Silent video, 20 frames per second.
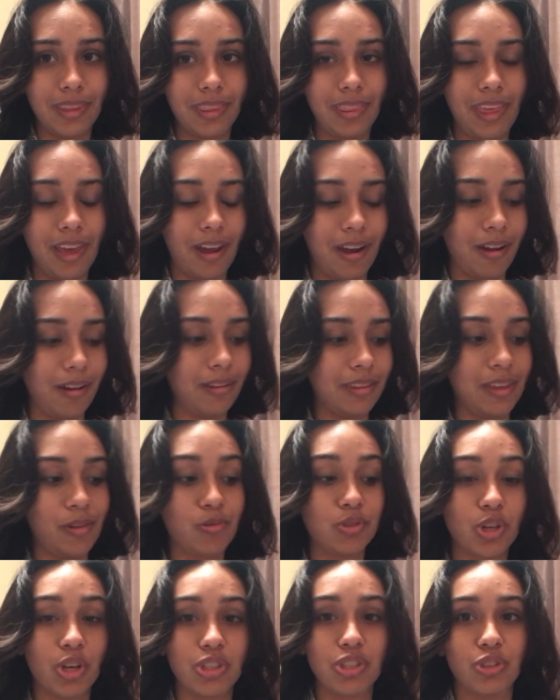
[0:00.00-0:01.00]
there it
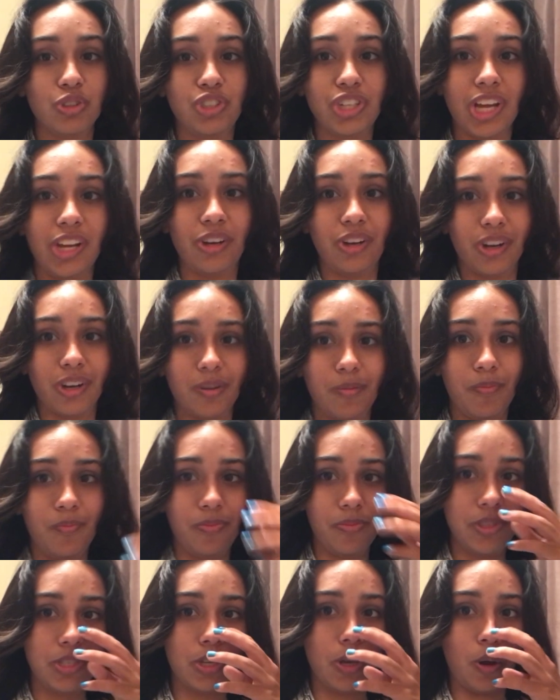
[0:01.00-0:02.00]
was also gendered
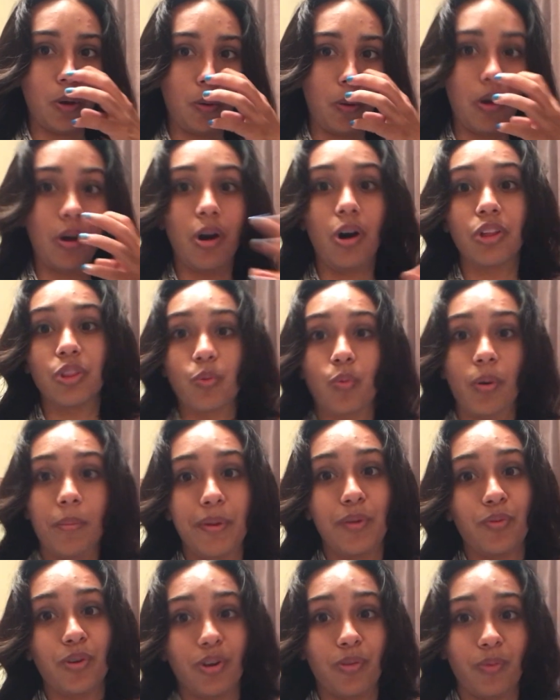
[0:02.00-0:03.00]
so all the
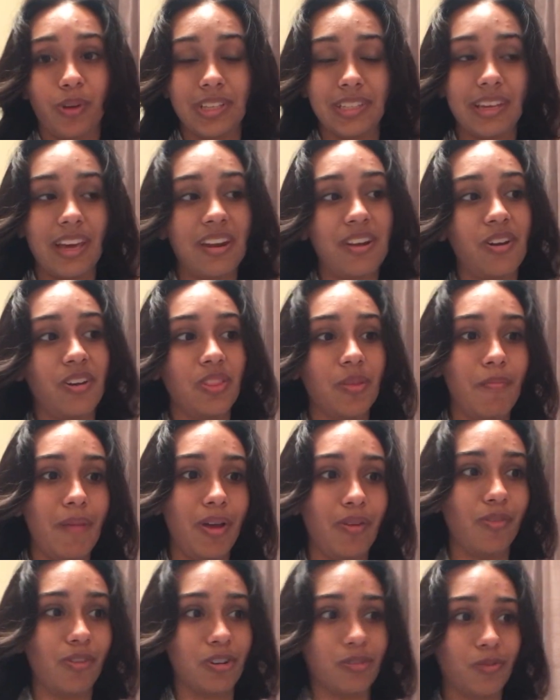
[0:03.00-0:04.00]
women were in on one side and all the
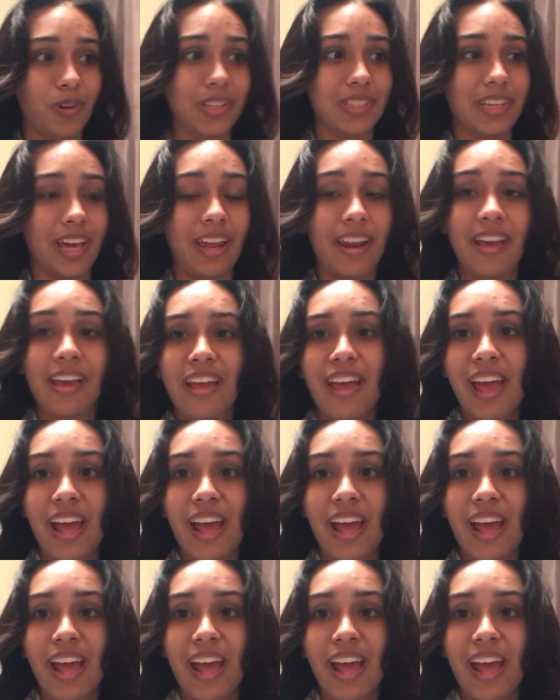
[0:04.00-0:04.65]
men were in on one side